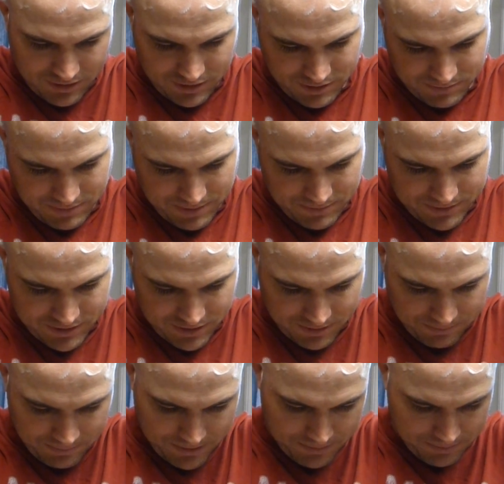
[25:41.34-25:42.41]
And maybe
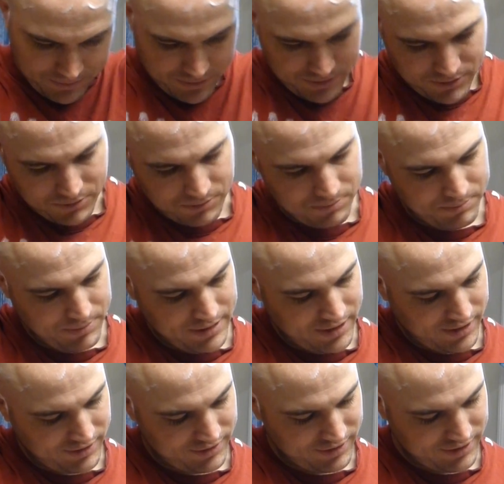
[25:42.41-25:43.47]
some people do,
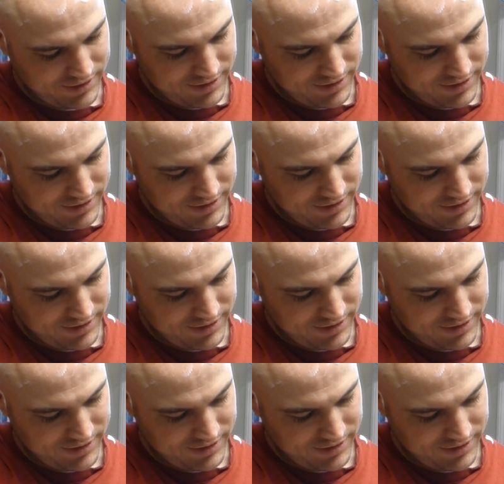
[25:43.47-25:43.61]
but